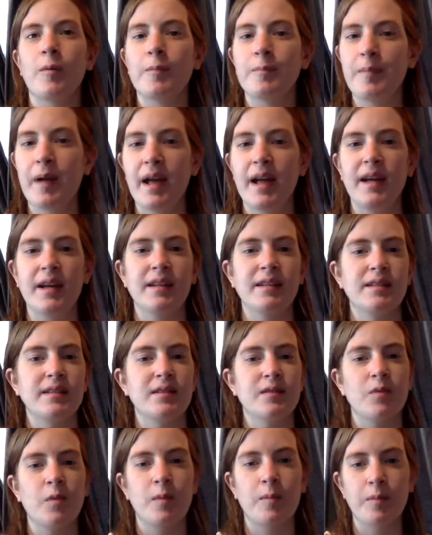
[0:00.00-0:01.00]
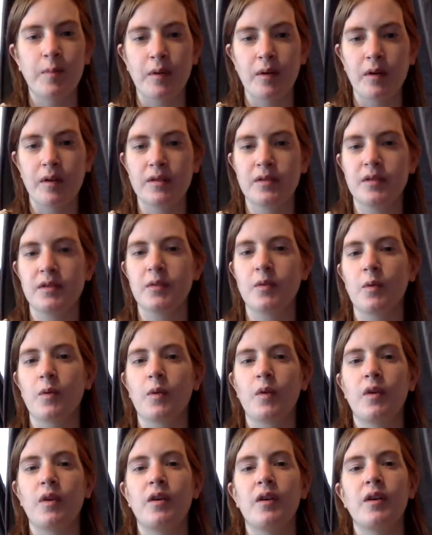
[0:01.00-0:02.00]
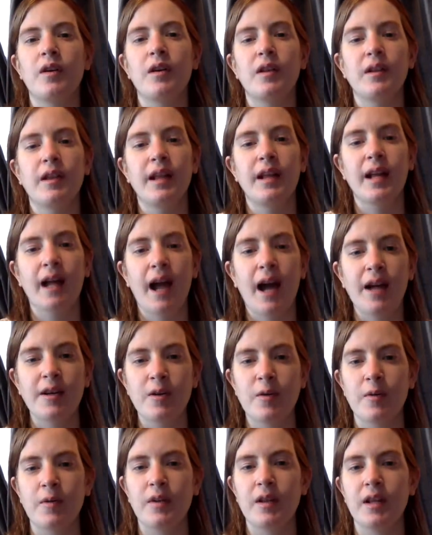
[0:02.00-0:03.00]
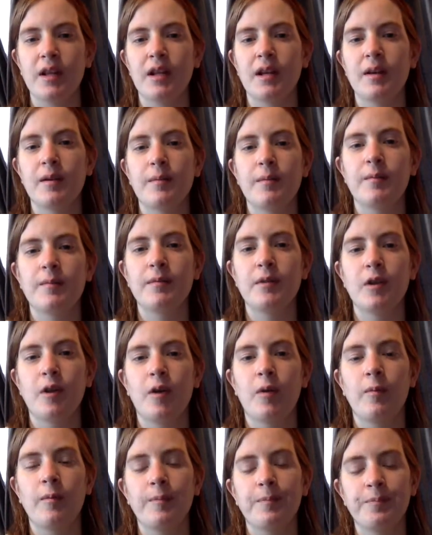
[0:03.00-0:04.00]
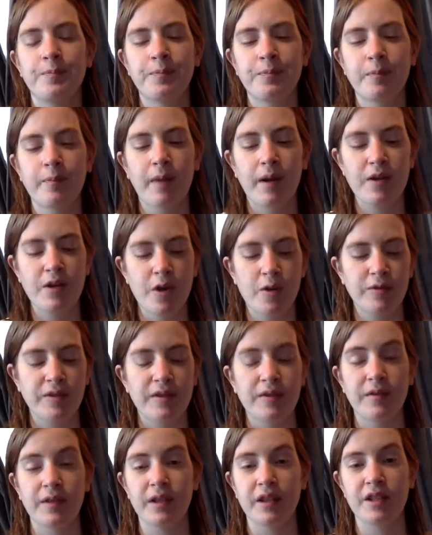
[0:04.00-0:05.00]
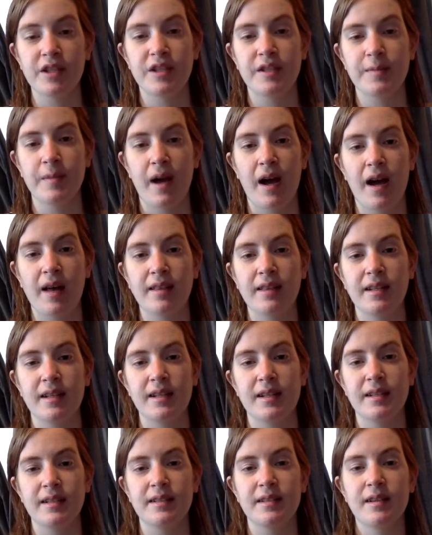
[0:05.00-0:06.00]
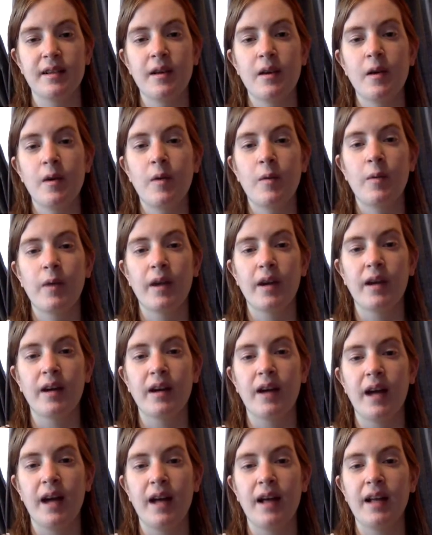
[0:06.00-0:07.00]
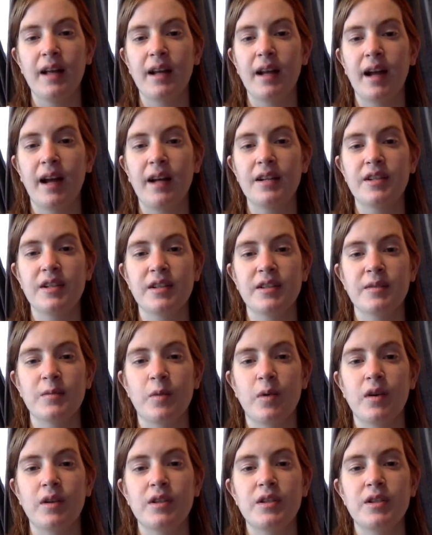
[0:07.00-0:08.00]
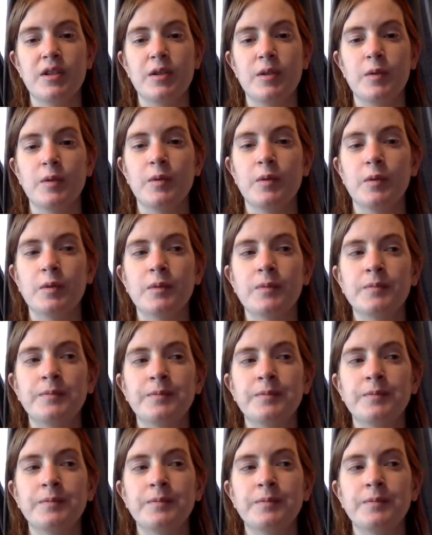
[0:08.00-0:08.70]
bands or books, or like I know that, my chosen religious path is Wicca, and I just want to